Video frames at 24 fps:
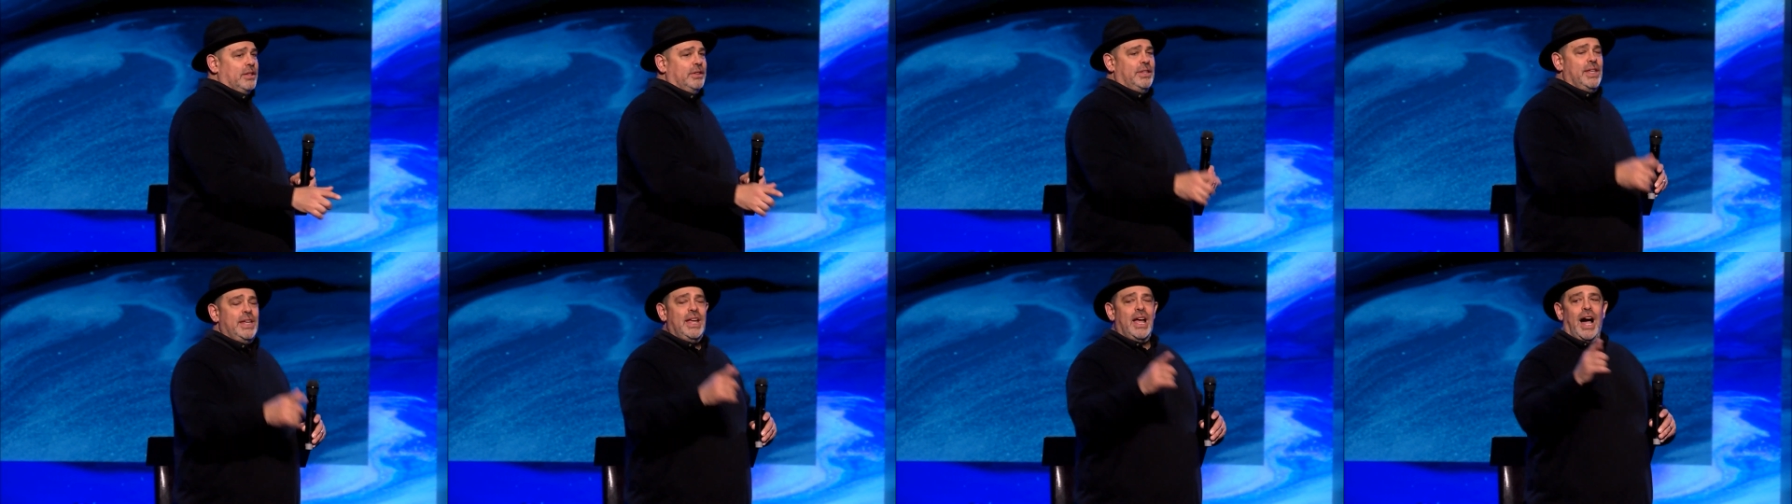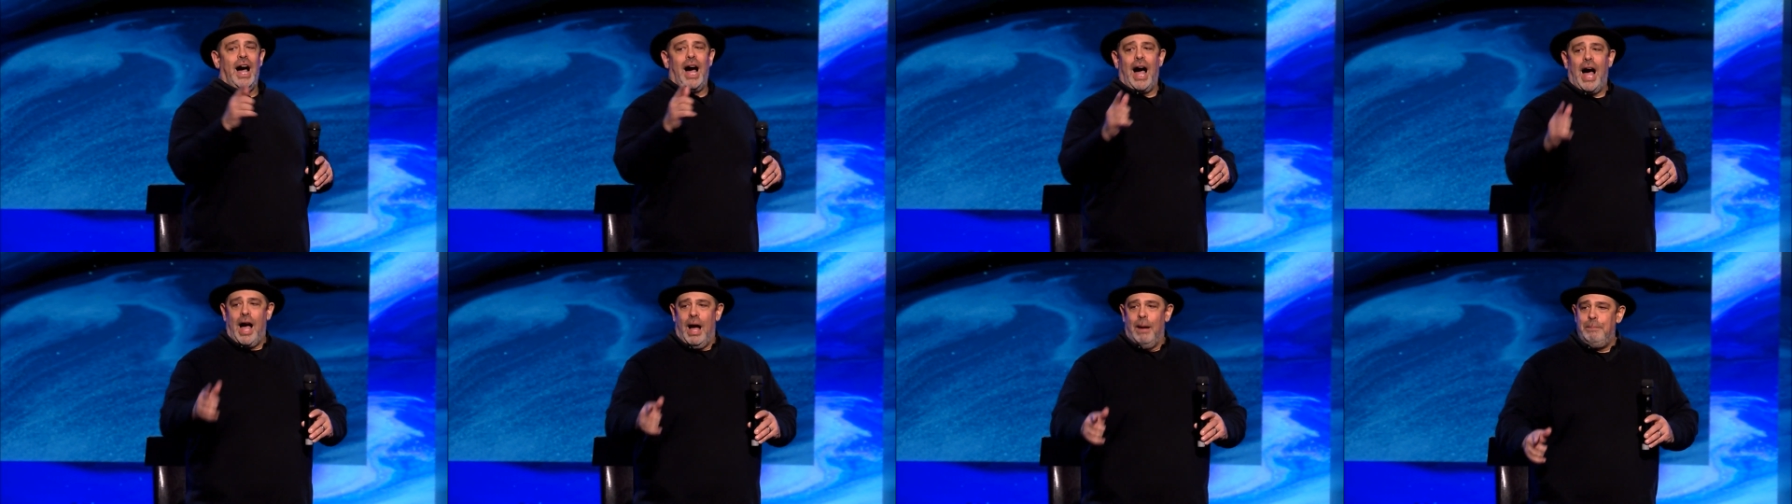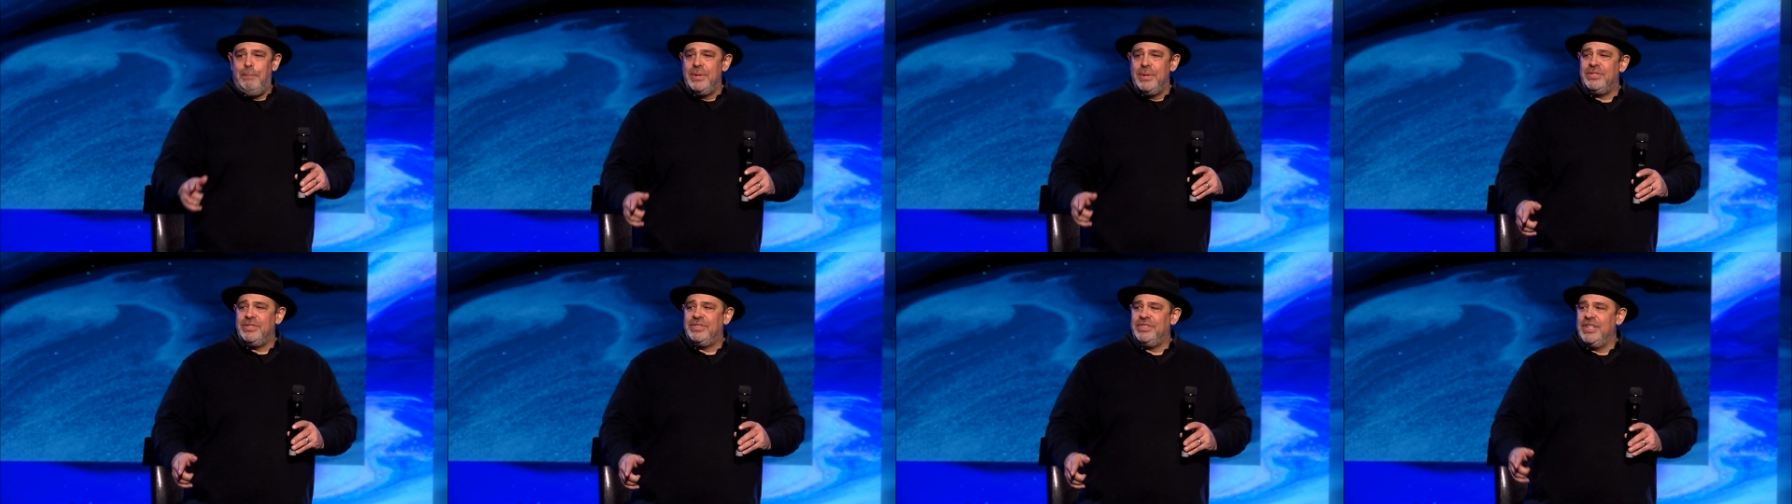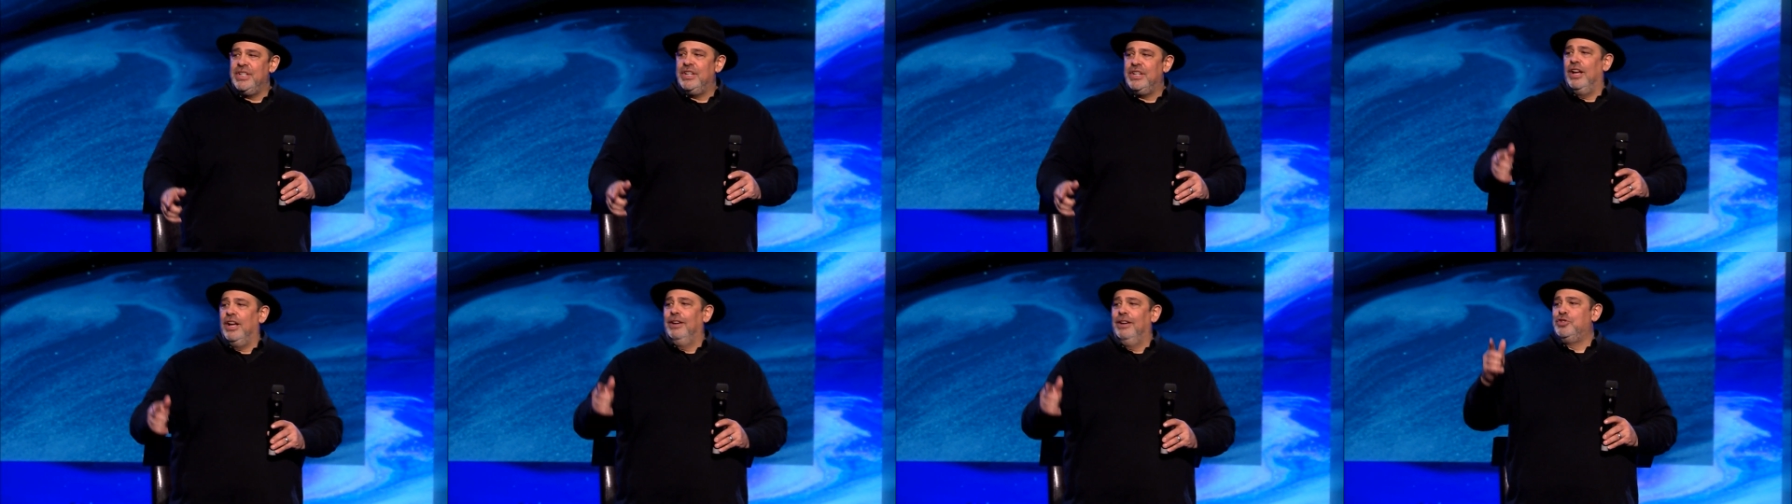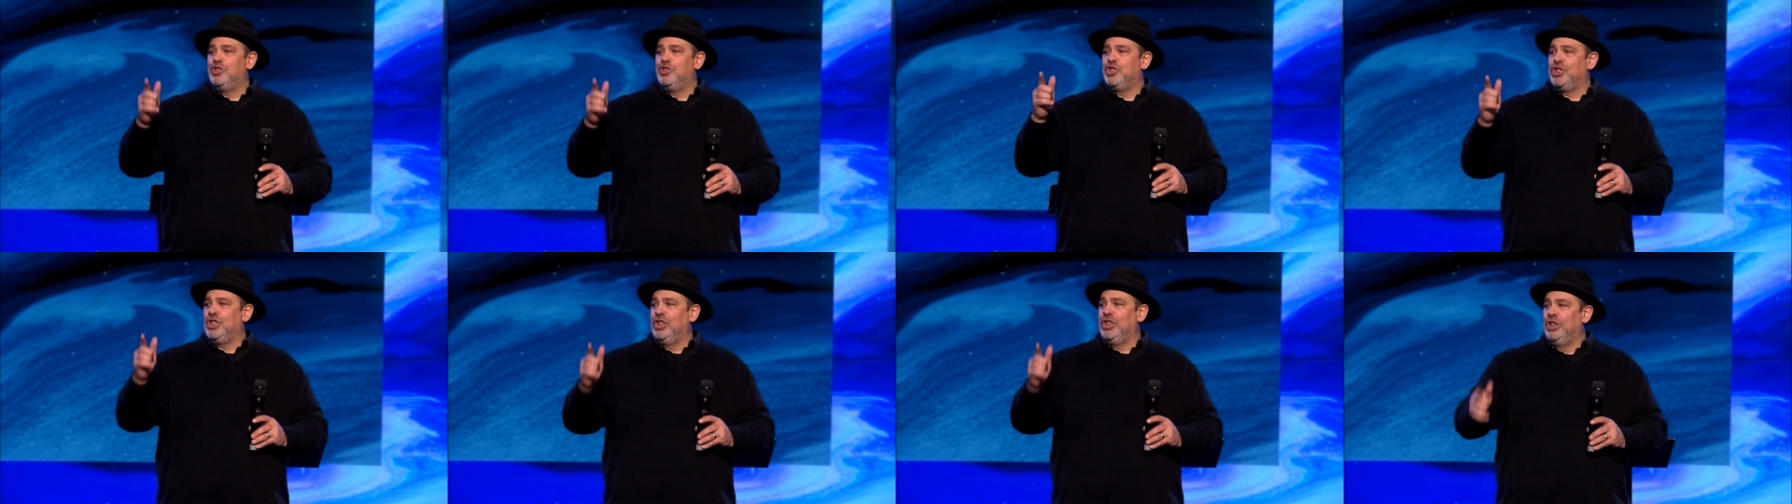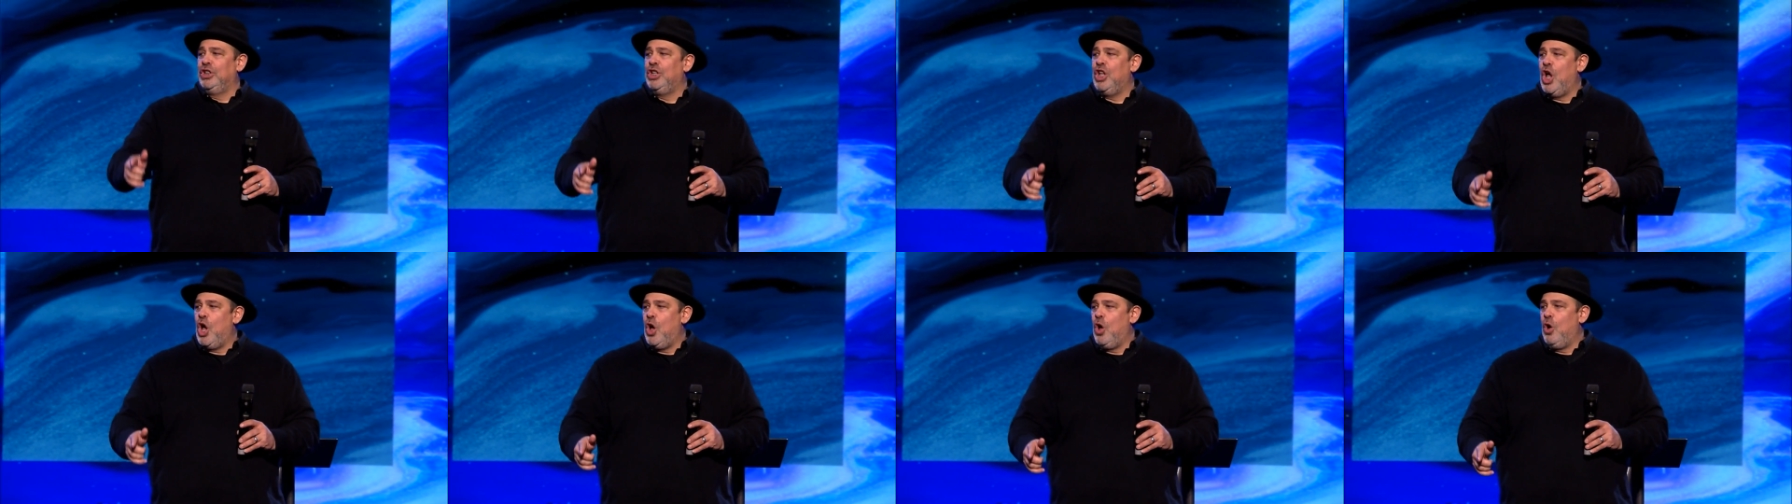The opposite of
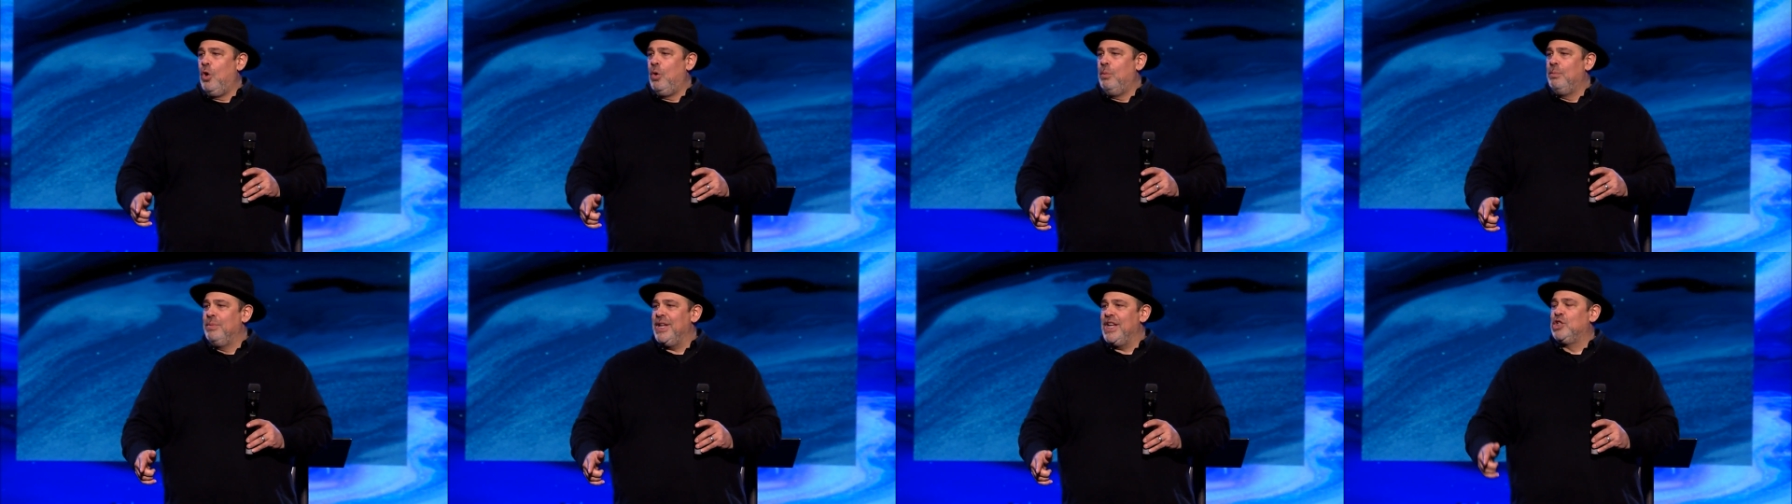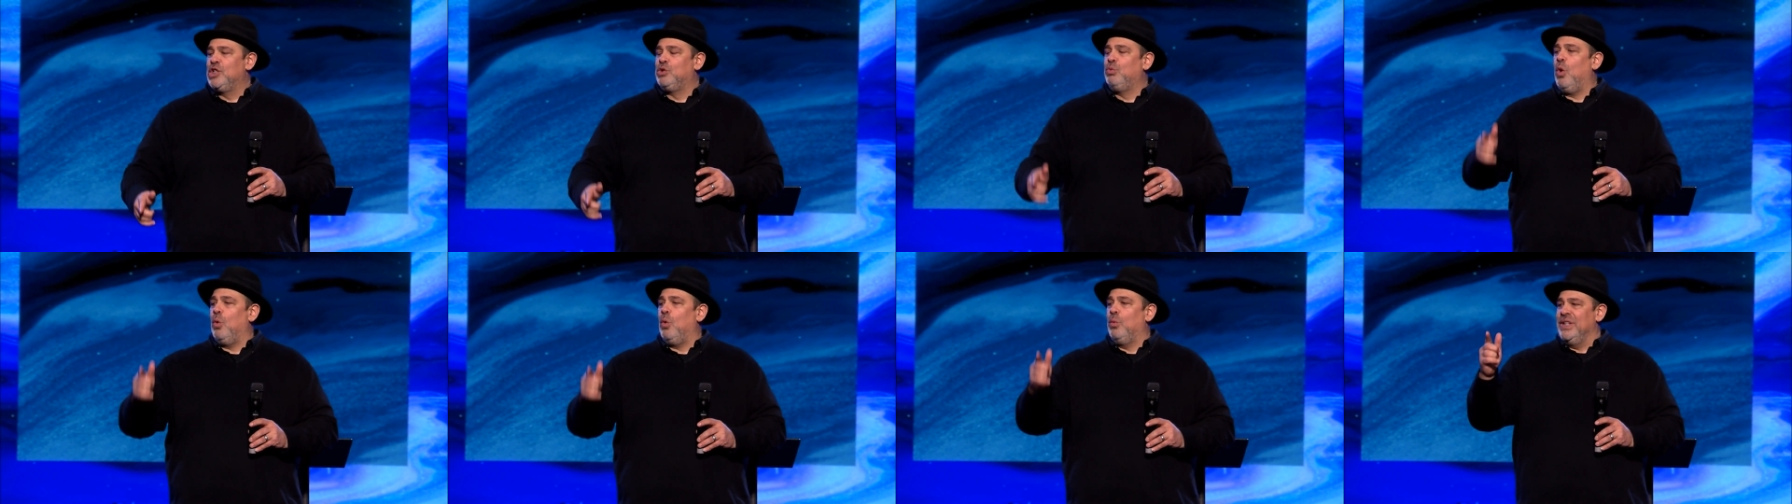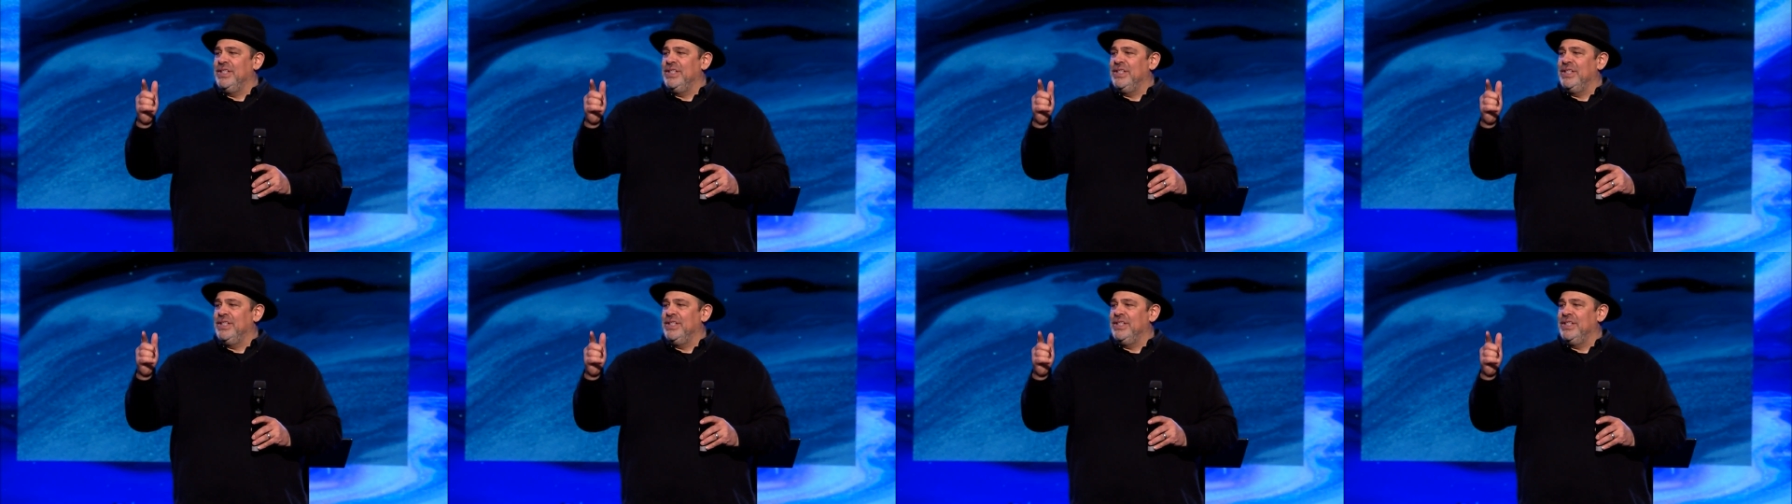shalom is what